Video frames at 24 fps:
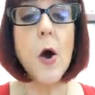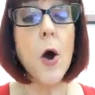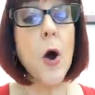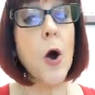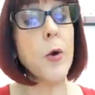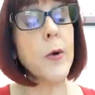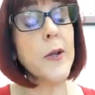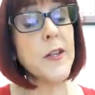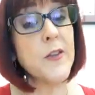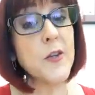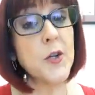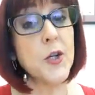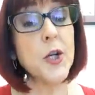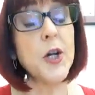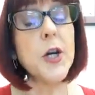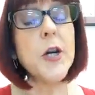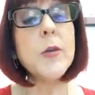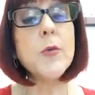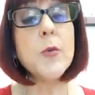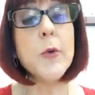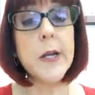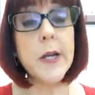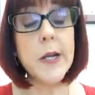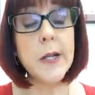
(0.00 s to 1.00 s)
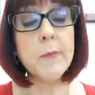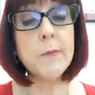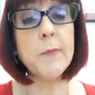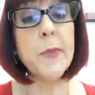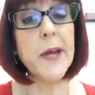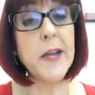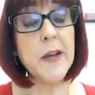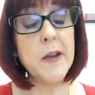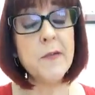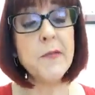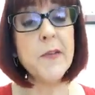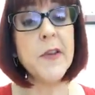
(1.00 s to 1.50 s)
Oh, it's good when it
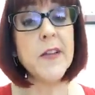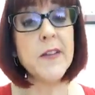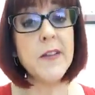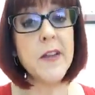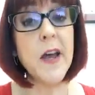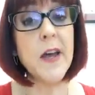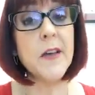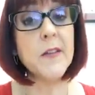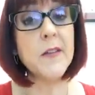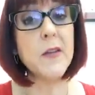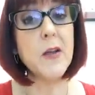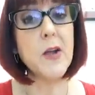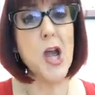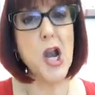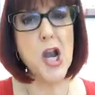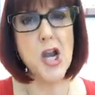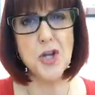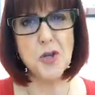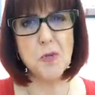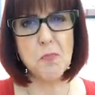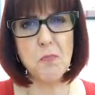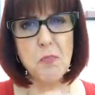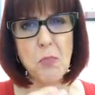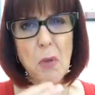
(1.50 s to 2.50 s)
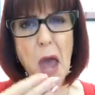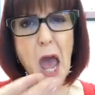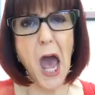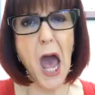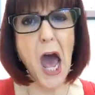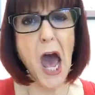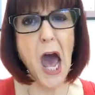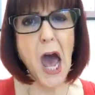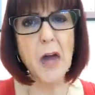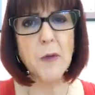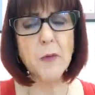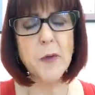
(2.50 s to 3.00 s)
benefits us, and it's
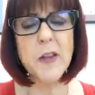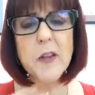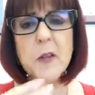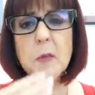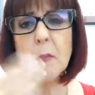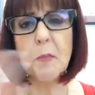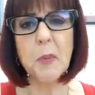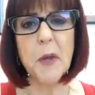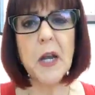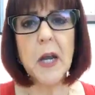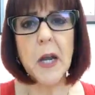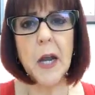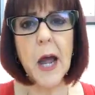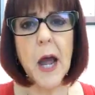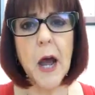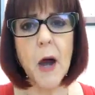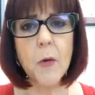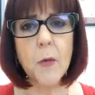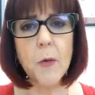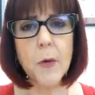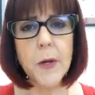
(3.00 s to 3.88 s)
bad. We spit it out